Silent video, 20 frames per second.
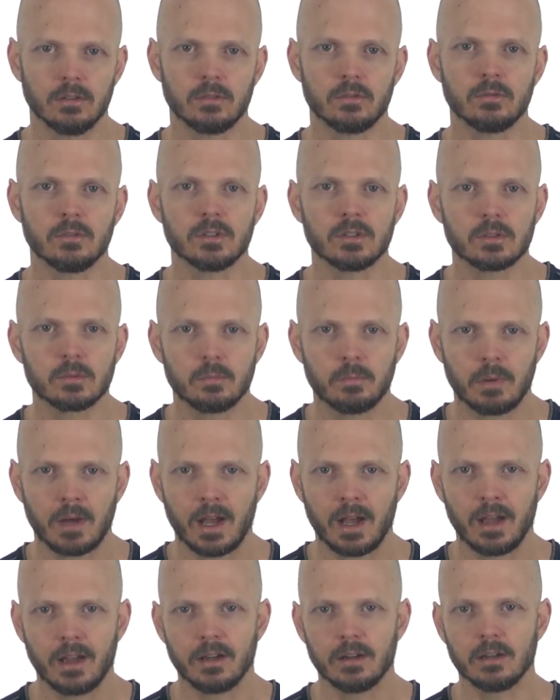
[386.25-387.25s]
to
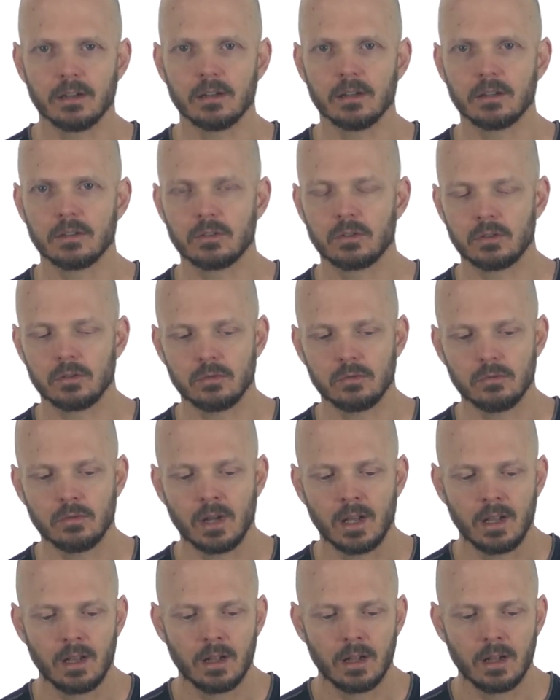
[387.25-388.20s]
inspire, to